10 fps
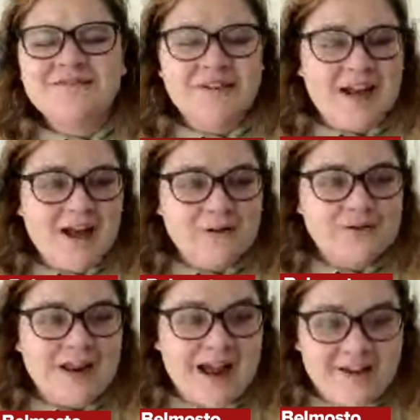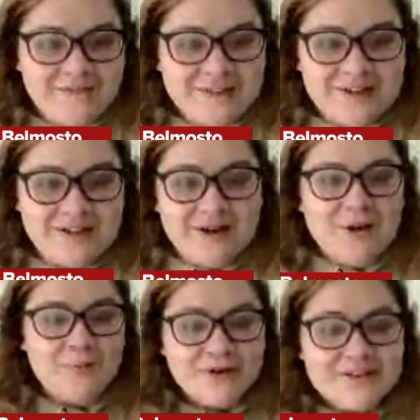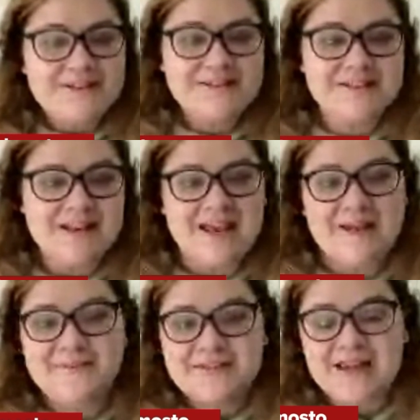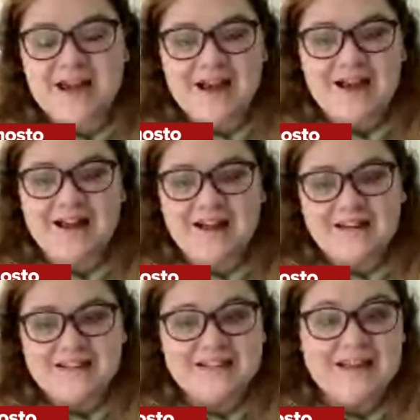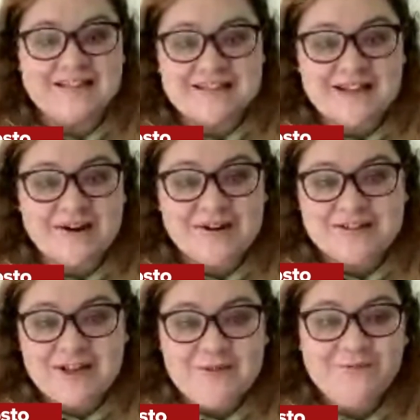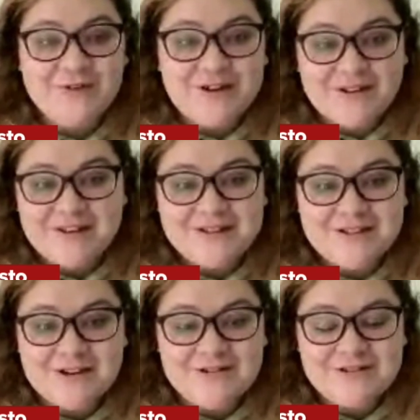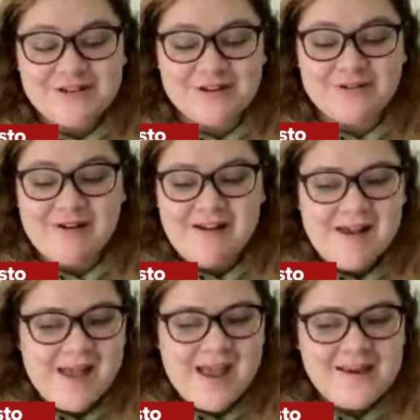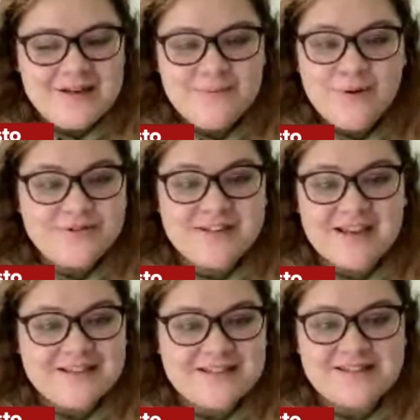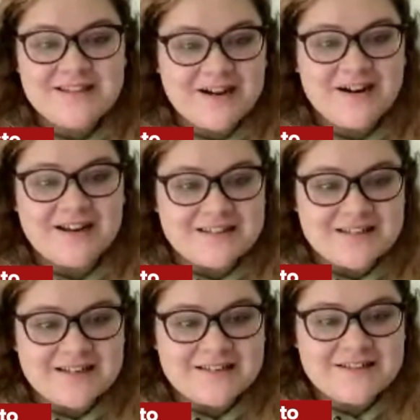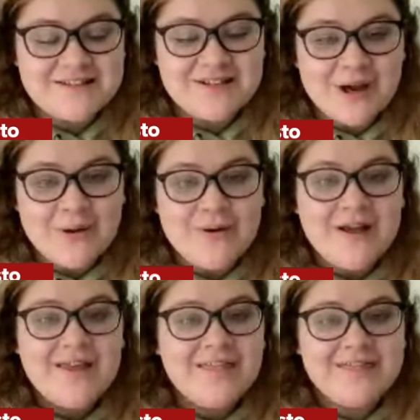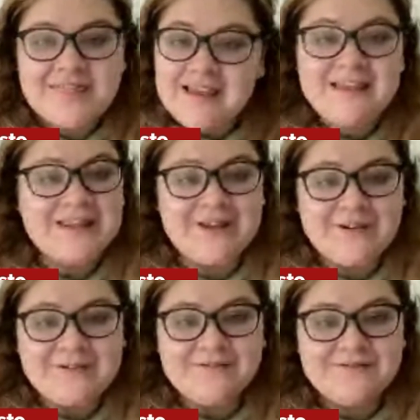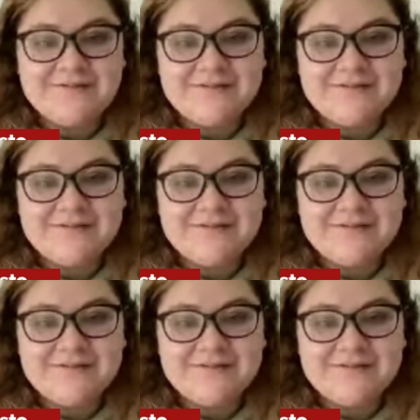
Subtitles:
freak out after preseason games unless there is a real concern to. And in most cases, there isn't. So thank you,